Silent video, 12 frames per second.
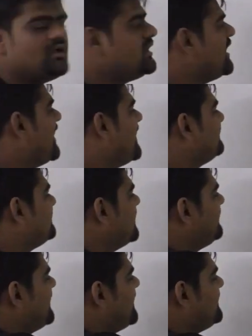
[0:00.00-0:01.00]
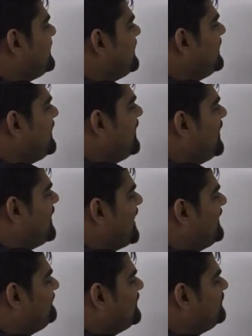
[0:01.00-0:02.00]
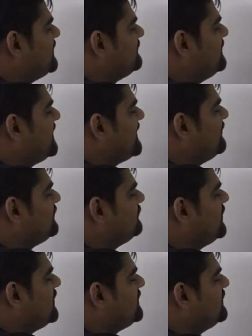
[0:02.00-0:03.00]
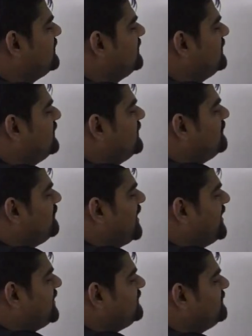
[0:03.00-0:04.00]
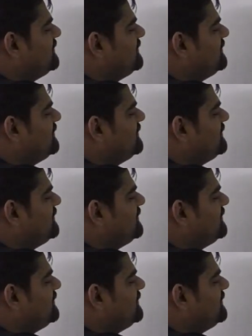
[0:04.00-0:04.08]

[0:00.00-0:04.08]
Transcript: and I said that alpha plus beta was what? Minus b